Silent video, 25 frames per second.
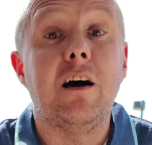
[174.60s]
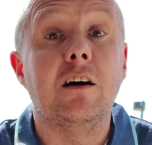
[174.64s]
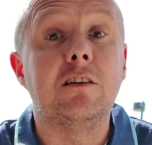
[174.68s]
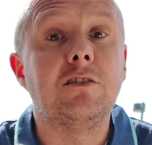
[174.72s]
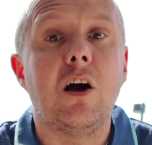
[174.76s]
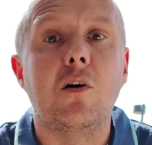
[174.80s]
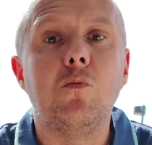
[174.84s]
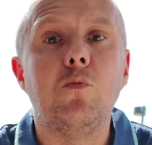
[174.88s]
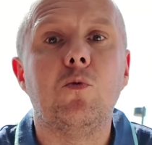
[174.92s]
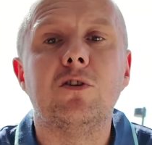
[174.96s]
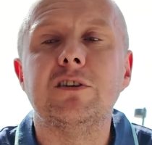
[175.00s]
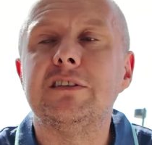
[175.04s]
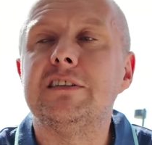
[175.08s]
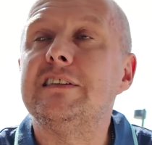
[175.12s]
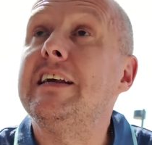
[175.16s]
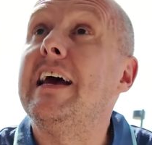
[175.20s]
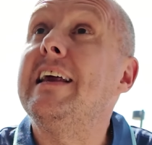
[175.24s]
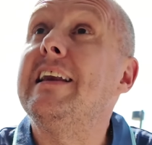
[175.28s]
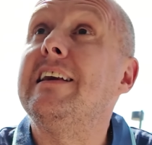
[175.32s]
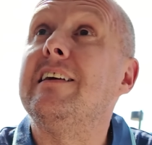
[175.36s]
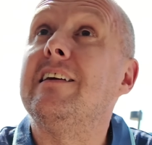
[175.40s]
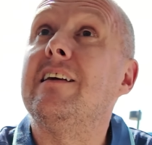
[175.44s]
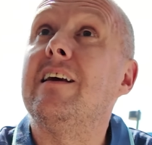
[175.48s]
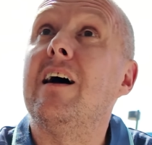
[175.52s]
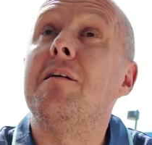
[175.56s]
I don't want to
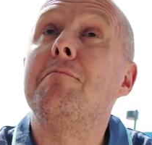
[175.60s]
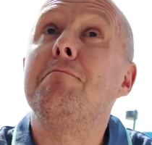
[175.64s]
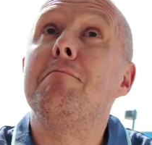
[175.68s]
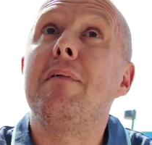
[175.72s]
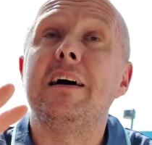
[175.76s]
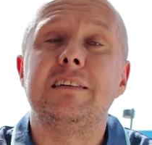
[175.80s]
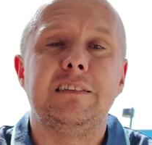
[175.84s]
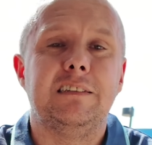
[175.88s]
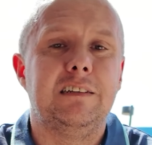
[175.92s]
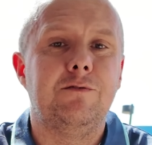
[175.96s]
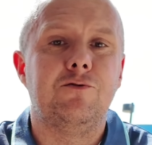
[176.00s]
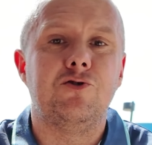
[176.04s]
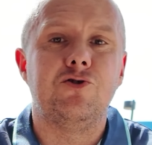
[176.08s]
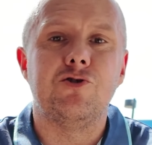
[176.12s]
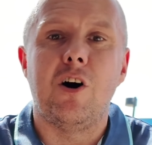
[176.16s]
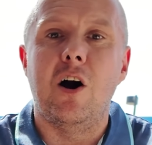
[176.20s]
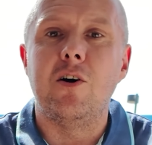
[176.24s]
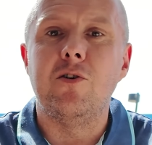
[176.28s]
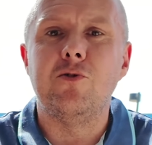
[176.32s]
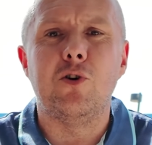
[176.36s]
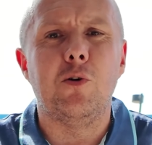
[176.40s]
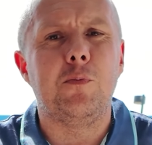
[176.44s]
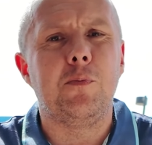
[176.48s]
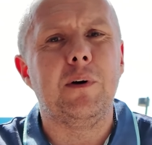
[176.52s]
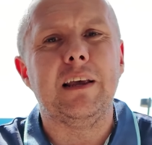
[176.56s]
send a massive
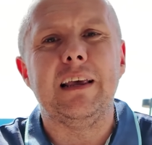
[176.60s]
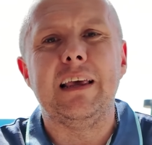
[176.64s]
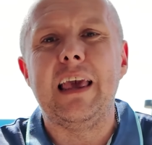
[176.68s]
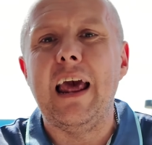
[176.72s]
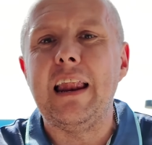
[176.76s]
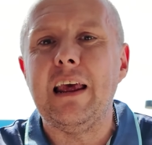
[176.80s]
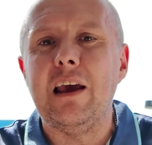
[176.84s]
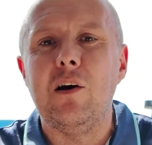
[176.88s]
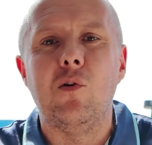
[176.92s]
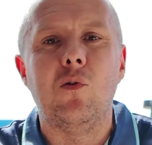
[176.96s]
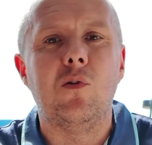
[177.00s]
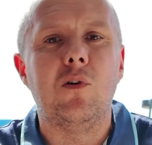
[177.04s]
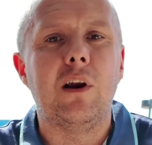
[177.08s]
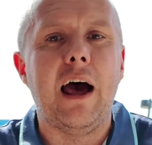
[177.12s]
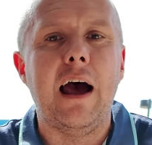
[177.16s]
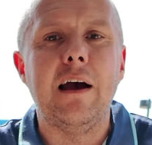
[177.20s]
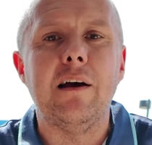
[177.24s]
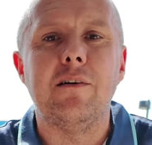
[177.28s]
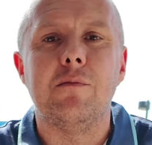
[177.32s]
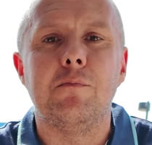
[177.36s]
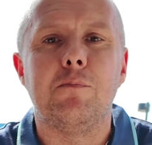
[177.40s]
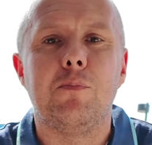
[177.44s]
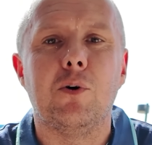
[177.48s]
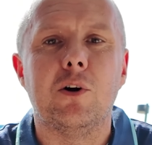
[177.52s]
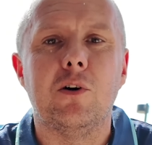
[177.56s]
drone up and get it all
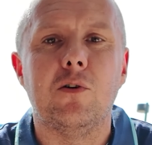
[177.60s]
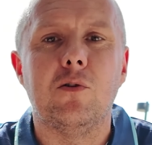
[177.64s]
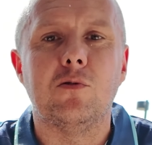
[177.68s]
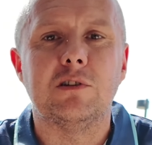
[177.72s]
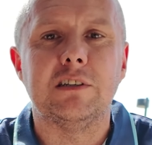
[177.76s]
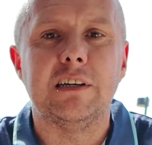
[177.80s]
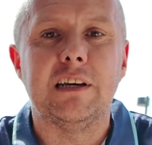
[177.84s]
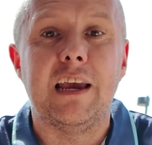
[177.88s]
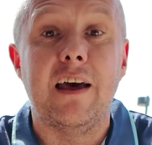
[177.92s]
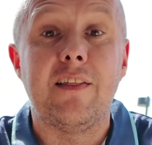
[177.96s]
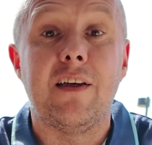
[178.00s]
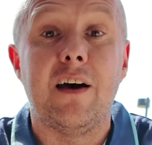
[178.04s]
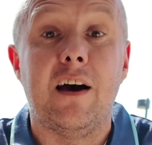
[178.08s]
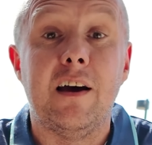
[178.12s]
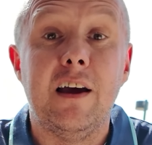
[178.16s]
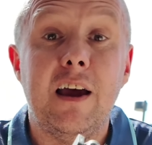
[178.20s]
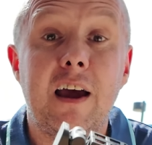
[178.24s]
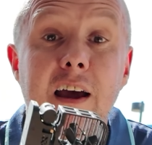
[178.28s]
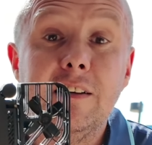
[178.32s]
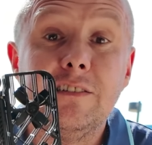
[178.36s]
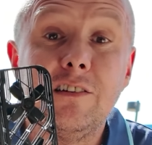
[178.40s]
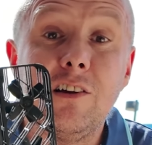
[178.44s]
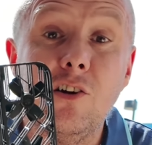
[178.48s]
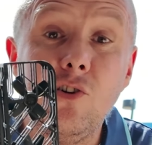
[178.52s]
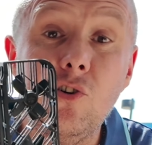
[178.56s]
out and put it all together.
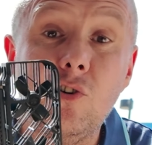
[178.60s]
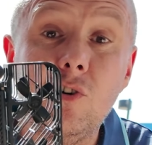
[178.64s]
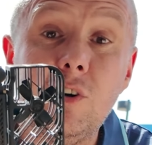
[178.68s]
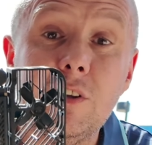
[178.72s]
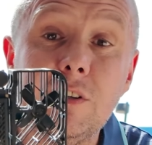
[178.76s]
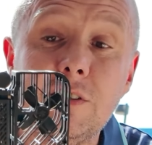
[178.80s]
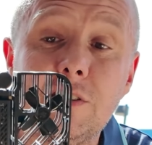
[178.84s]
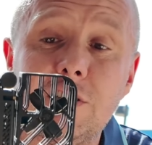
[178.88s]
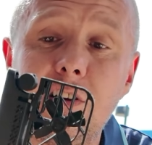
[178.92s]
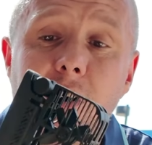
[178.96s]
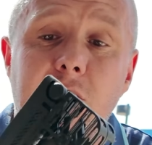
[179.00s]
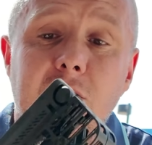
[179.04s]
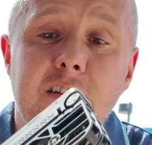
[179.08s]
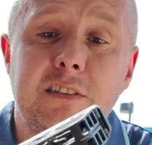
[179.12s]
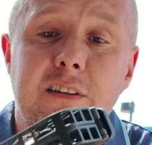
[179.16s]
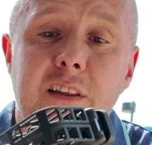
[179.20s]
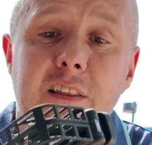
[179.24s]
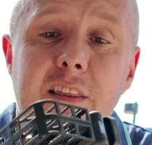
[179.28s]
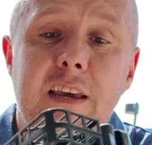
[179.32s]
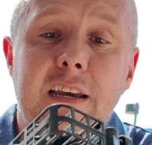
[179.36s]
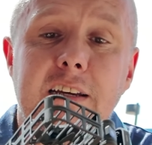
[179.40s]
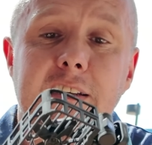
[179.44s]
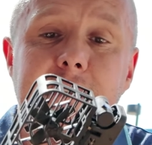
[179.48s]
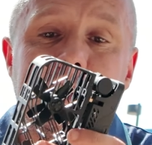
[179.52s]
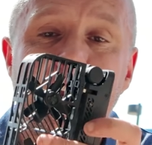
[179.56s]
So look at the size
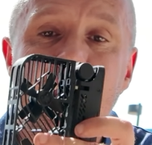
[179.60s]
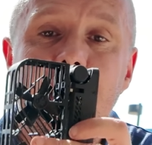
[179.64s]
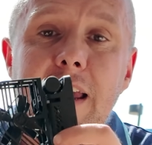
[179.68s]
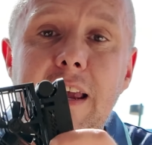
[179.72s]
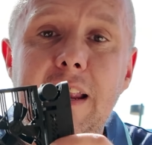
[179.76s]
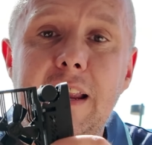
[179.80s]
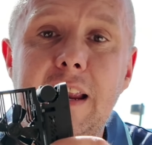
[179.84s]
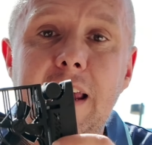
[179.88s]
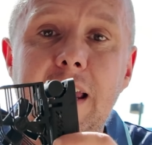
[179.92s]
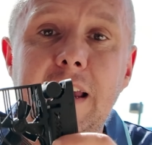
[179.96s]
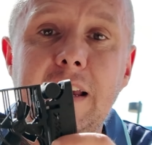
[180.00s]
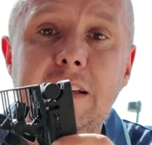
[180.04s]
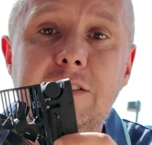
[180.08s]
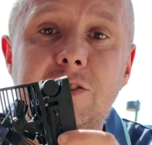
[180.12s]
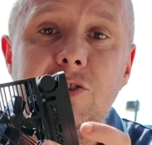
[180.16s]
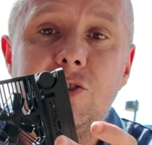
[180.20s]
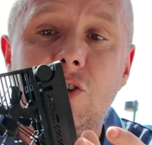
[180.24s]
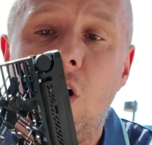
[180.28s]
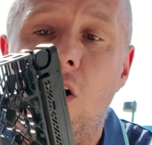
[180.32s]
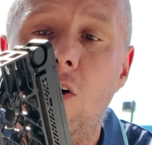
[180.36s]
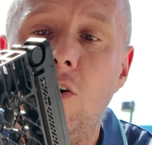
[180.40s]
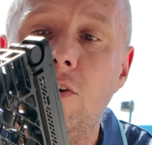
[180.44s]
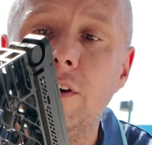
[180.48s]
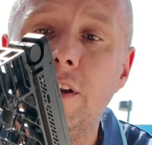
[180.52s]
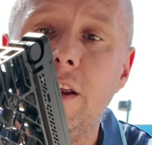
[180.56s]
of this. It is
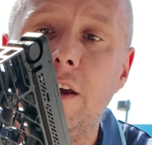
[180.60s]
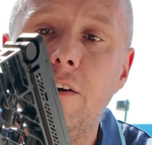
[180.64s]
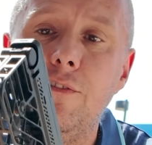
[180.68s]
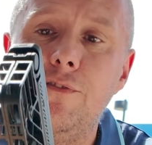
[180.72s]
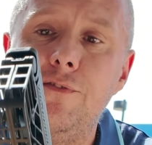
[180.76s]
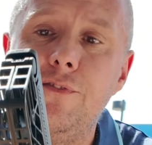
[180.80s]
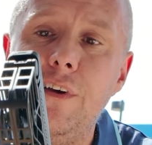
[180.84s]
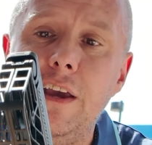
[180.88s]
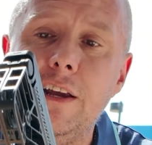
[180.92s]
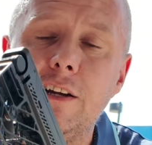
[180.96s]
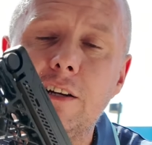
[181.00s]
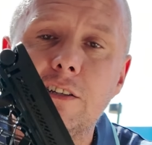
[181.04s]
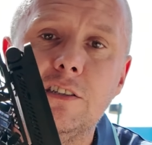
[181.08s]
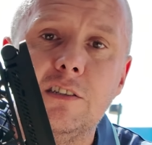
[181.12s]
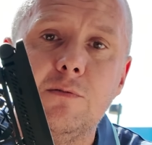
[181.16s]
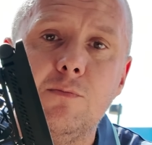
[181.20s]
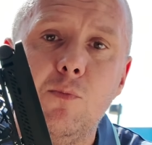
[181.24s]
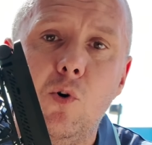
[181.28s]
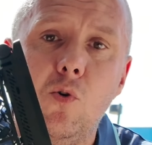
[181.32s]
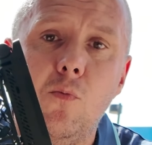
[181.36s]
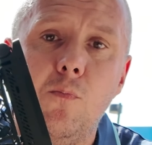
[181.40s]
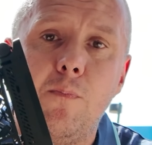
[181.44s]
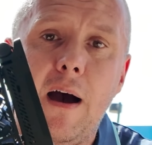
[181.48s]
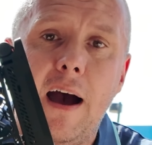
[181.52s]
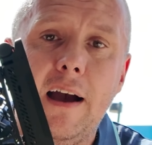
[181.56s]
tiny. It'll fit in a
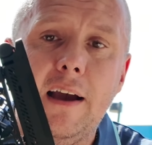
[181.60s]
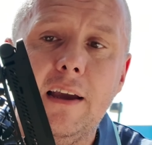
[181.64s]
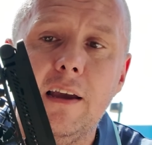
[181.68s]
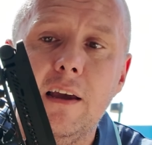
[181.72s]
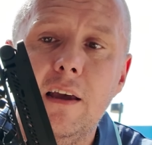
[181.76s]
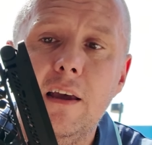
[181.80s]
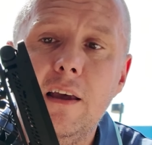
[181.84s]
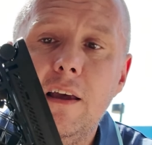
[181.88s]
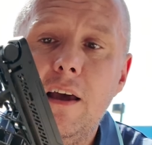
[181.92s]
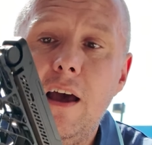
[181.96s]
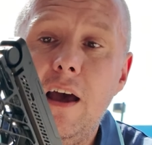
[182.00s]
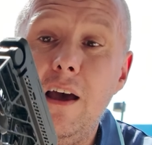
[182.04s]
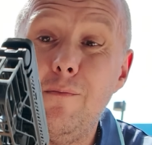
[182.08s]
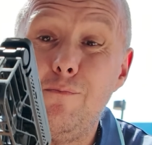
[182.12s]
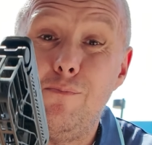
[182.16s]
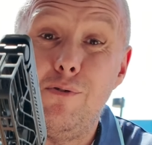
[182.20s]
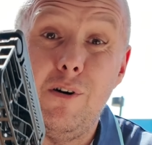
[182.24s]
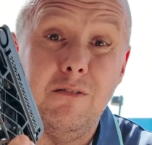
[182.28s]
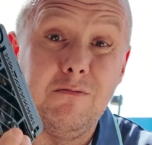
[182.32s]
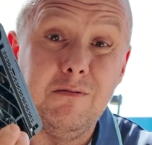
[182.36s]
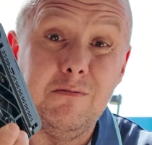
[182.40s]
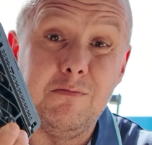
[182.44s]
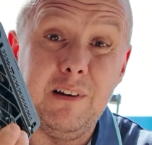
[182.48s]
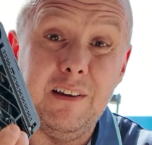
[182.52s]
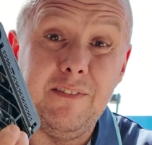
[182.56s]
small bag,
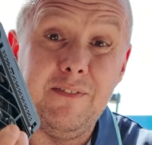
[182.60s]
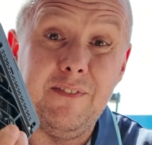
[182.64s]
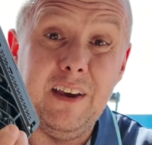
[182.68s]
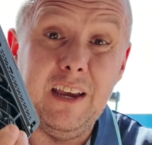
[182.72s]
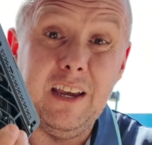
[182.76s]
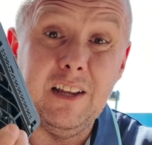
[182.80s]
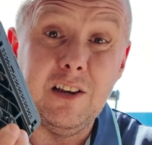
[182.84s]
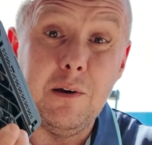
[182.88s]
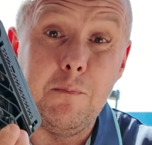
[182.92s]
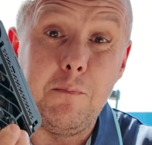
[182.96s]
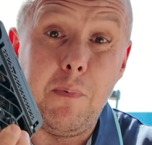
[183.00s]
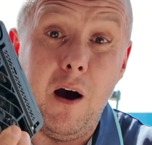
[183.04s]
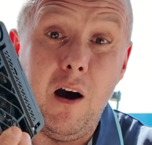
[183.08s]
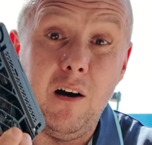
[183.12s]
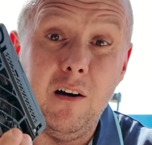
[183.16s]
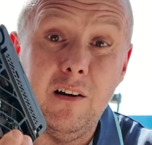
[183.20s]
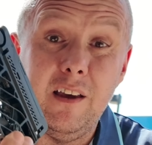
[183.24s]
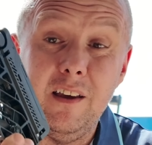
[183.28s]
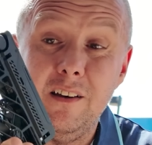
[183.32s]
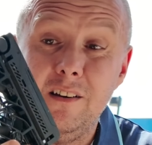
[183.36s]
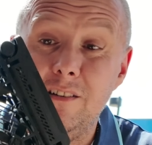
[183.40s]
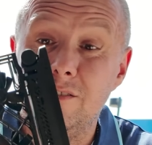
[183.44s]
probably fit in your pocket